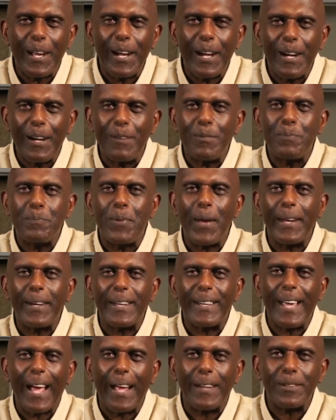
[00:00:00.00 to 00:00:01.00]
of
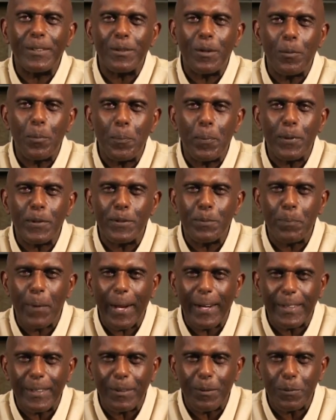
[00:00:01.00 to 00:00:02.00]
Pedagogical
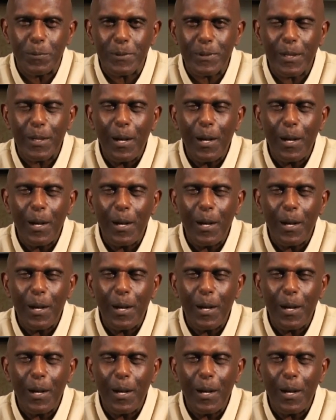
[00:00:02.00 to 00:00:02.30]
Perspectives,